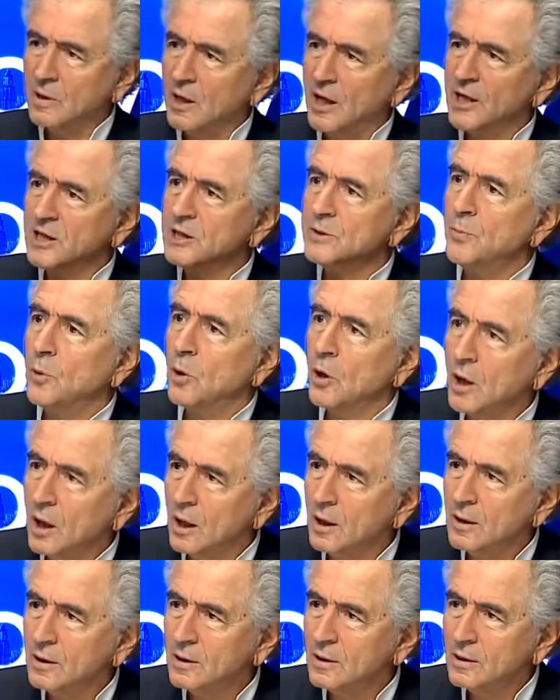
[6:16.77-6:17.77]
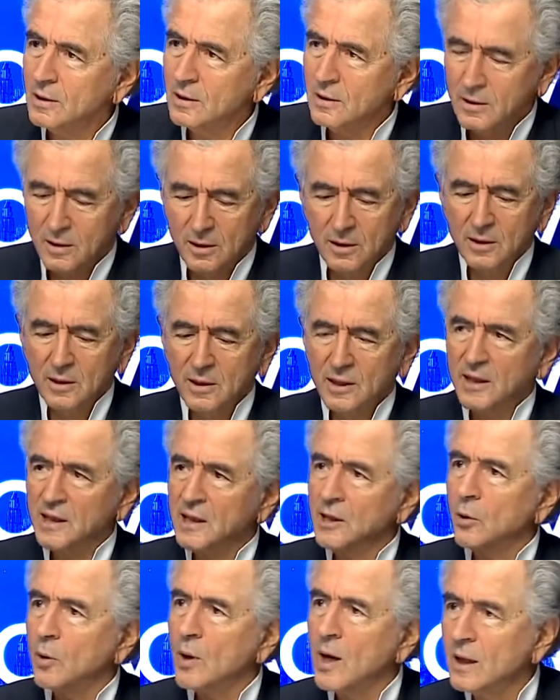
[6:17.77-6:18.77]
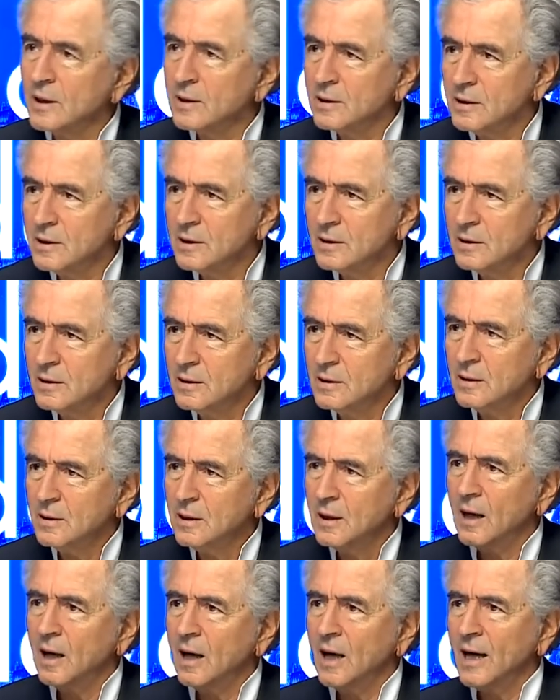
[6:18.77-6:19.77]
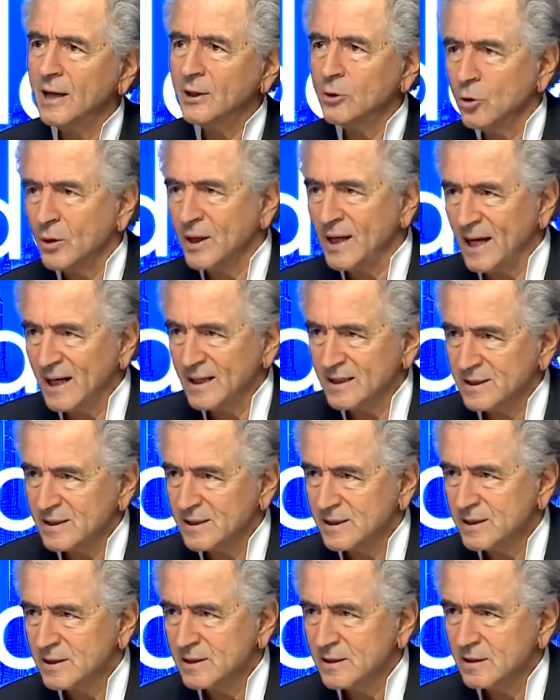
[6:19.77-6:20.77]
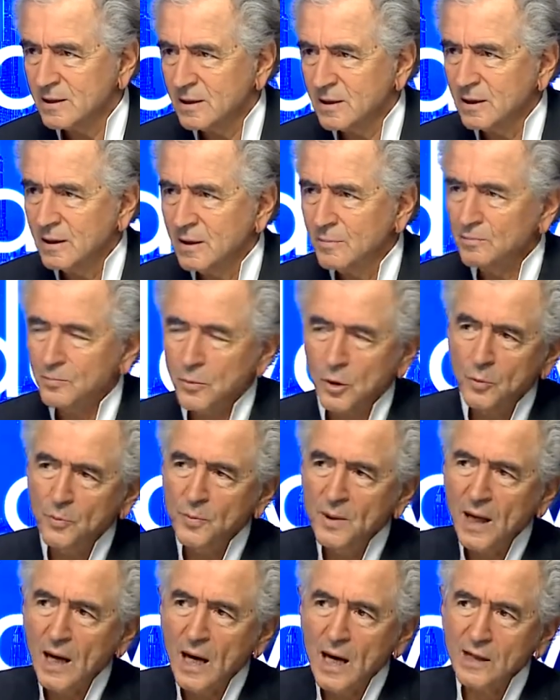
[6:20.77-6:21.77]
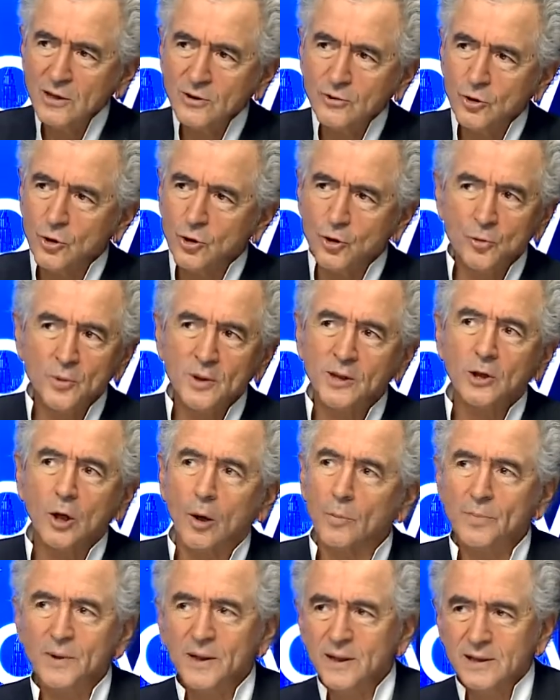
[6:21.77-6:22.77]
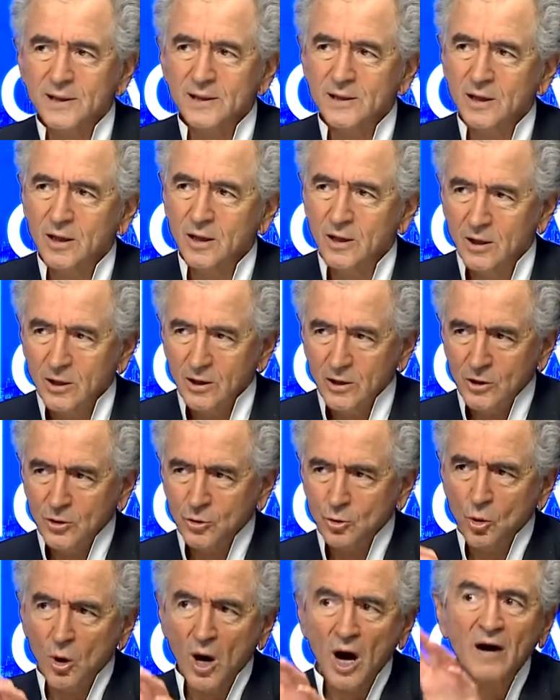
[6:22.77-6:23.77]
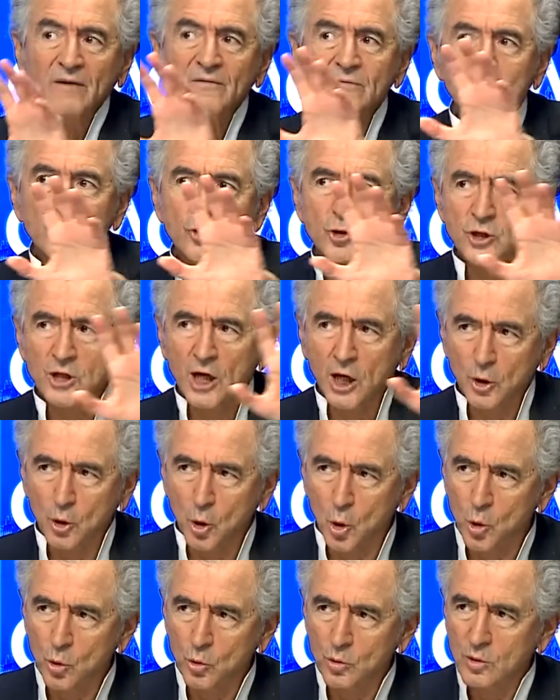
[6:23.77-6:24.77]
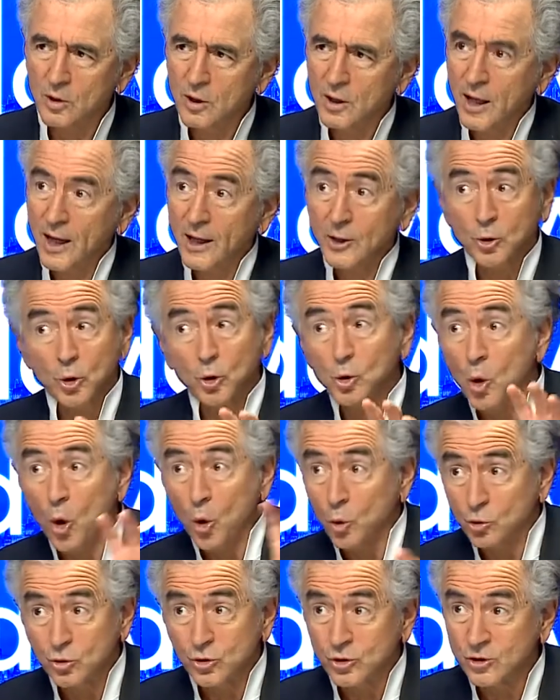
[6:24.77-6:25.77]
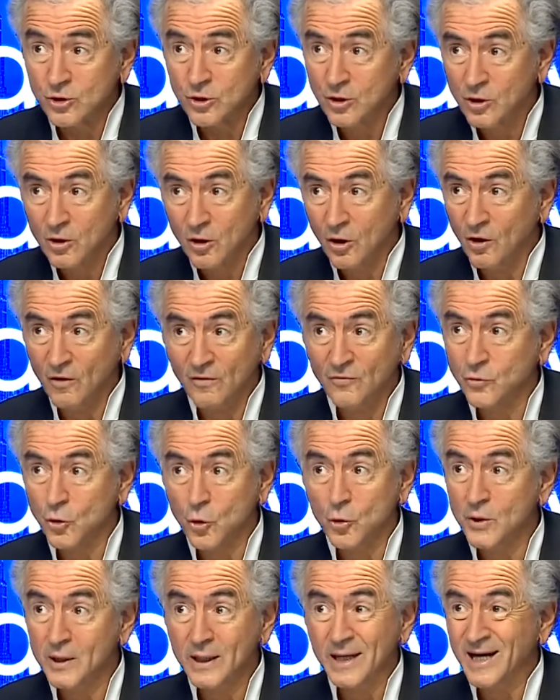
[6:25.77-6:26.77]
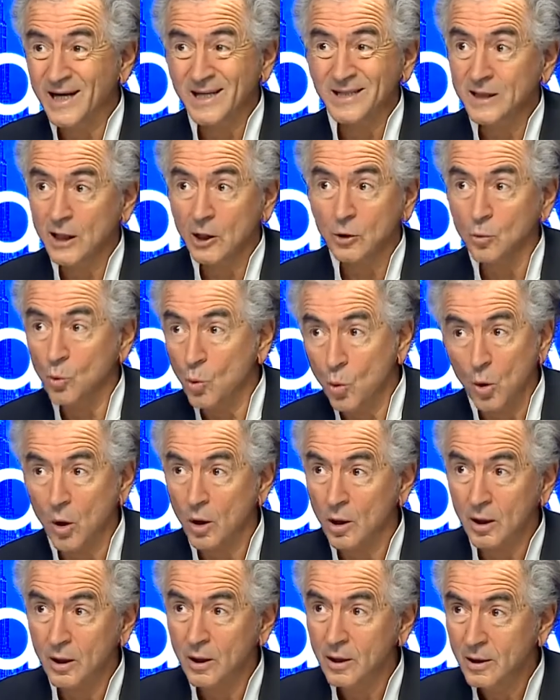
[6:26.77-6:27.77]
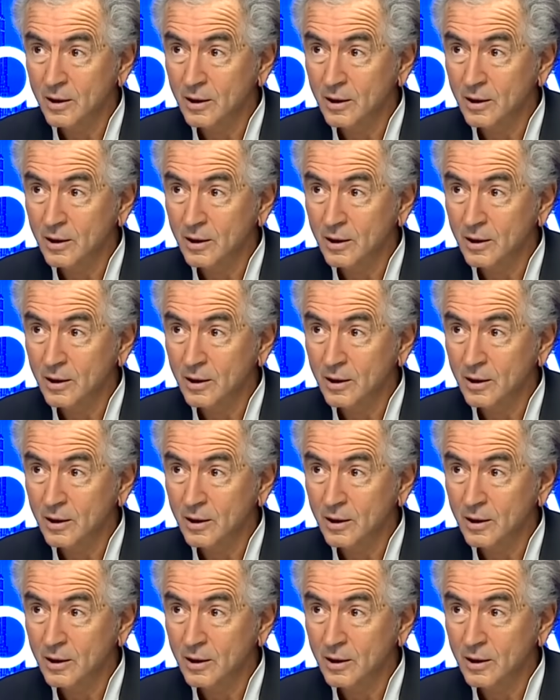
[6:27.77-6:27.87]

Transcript: Hezbollah, Iran, and the gas. But behind the three topics, you have the shadow and the ghost of the Ukrainian war.